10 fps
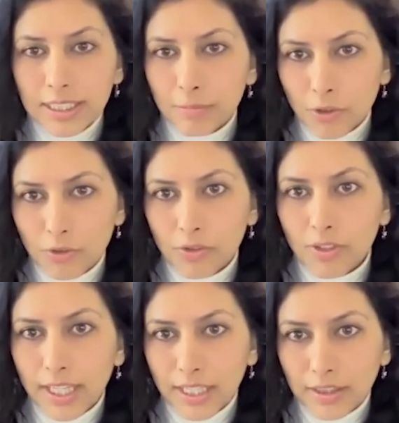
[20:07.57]
I'm not
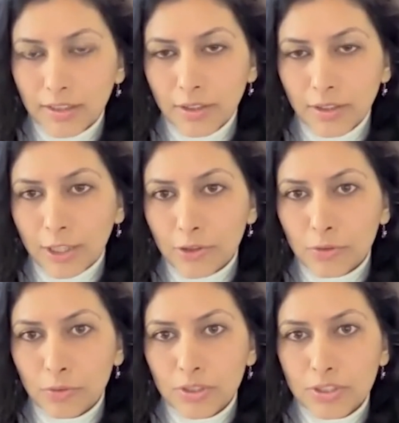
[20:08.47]
going to get
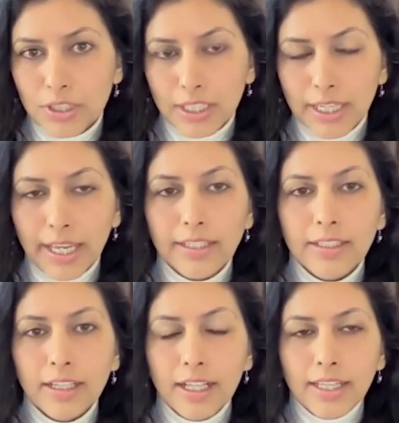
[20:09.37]
through this again.